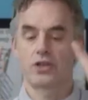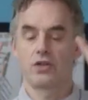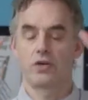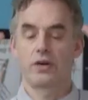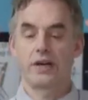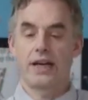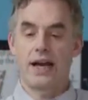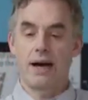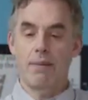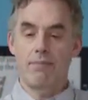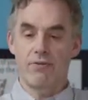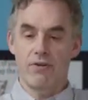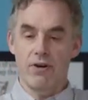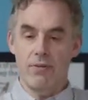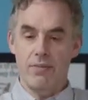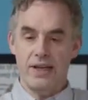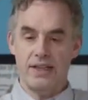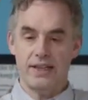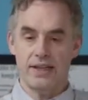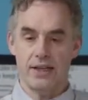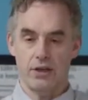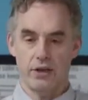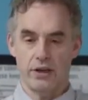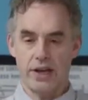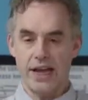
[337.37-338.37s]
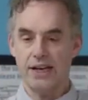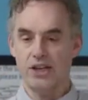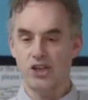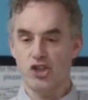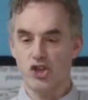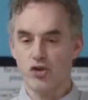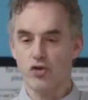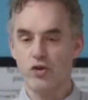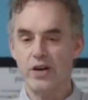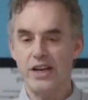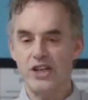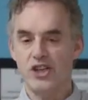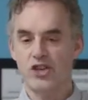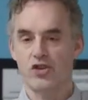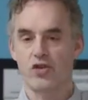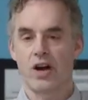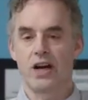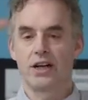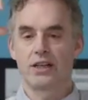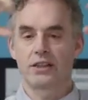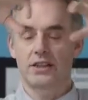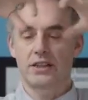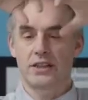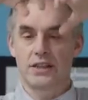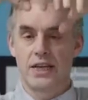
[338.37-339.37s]
going up from it that are like tree
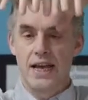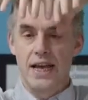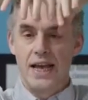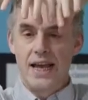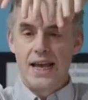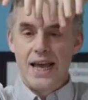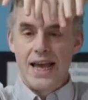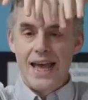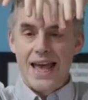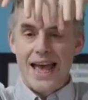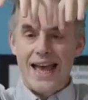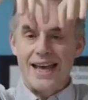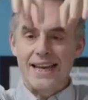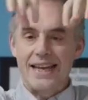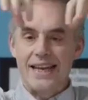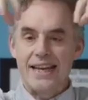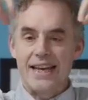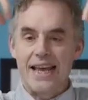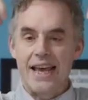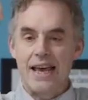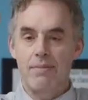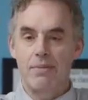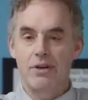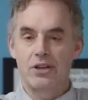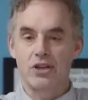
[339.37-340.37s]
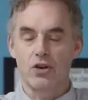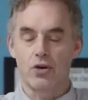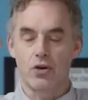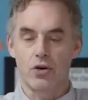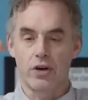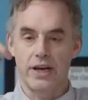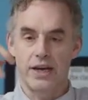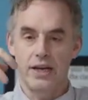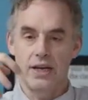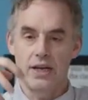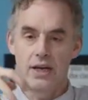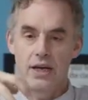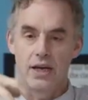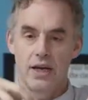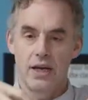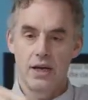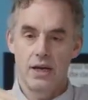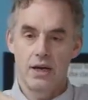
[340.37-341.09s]
trunks, and inhibitory